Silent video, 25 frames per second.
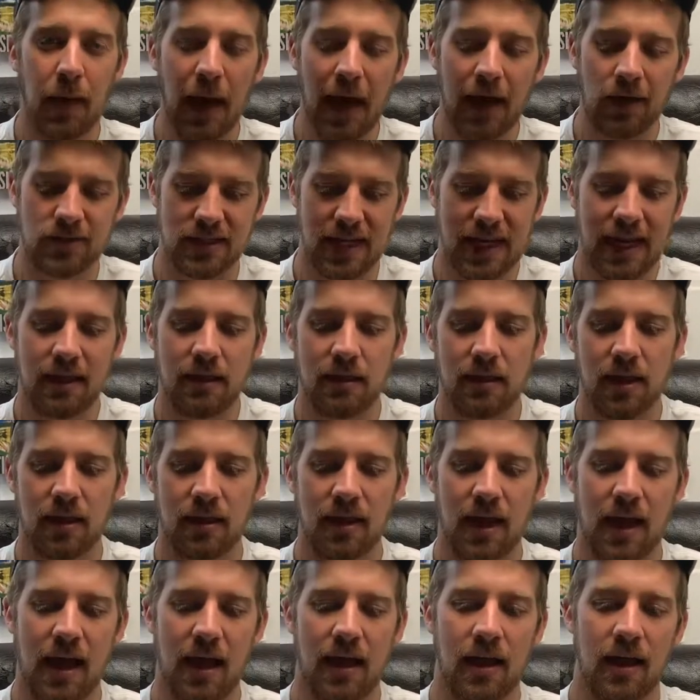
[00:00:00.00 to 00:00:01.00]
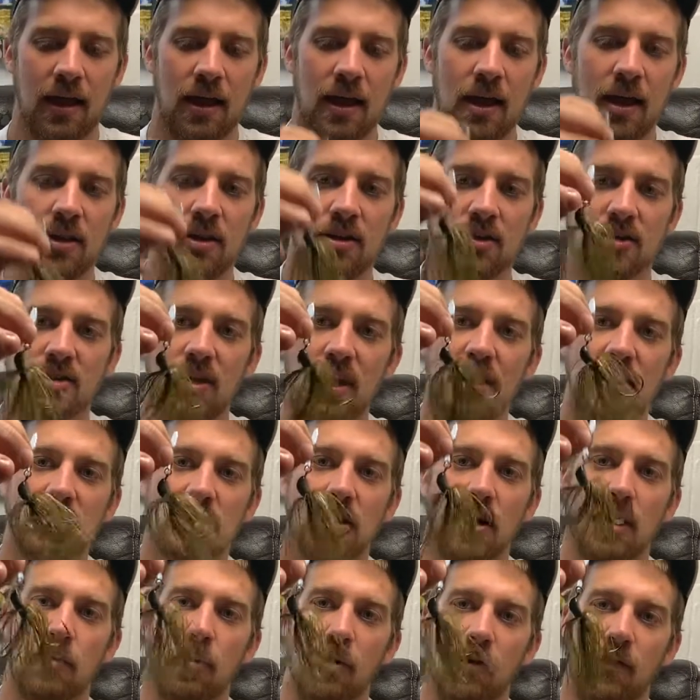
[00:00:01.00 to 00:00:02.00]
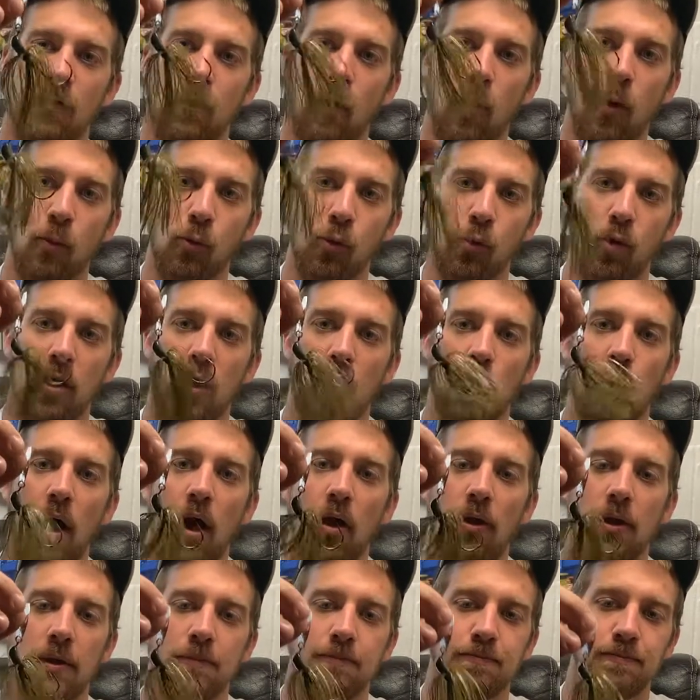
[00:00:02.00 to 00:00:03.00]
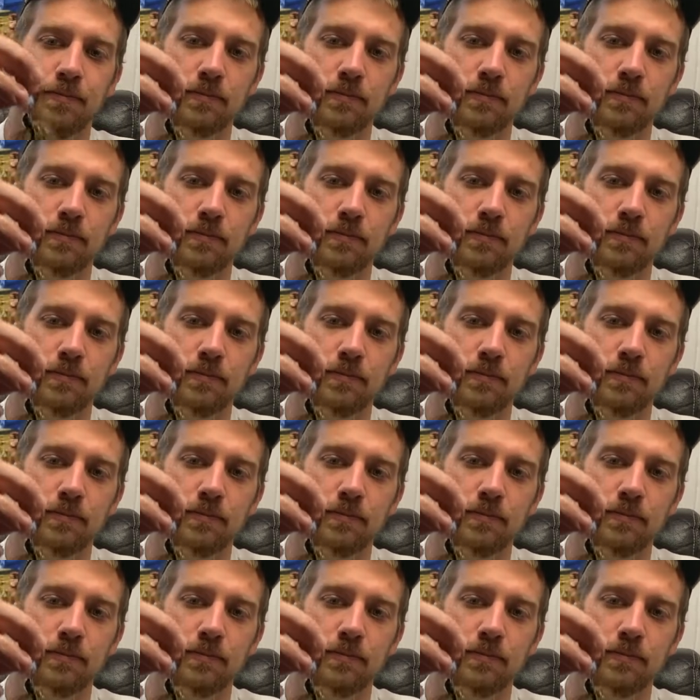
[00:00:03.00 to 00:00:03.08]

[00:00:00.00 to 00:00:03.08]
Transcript: piles, anything like that. This thing is going to perform really well in.